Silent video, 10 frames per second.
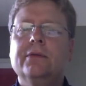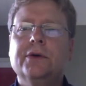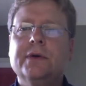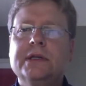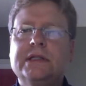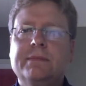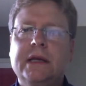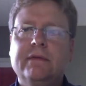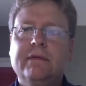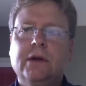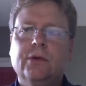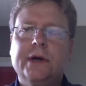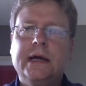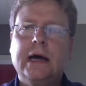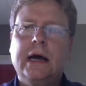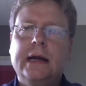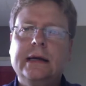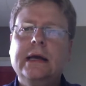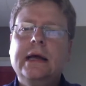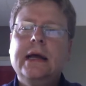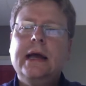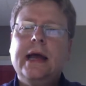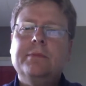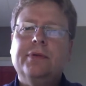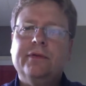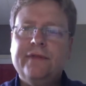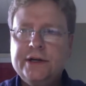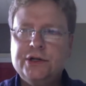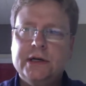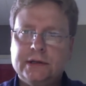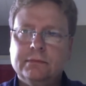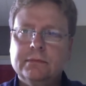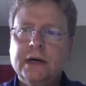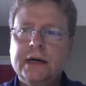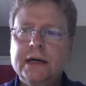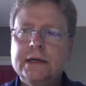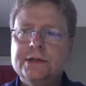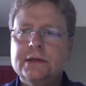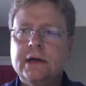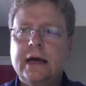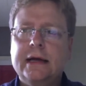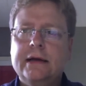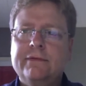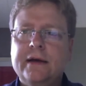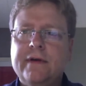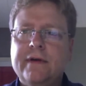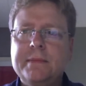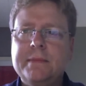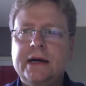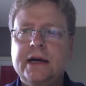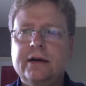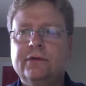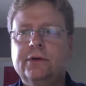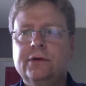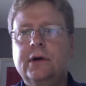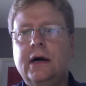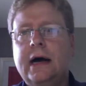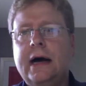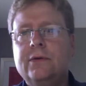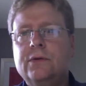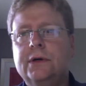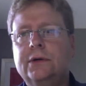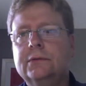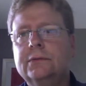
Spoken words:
doing something giving glory to God and perfectionism, because if I'm not careful, I will,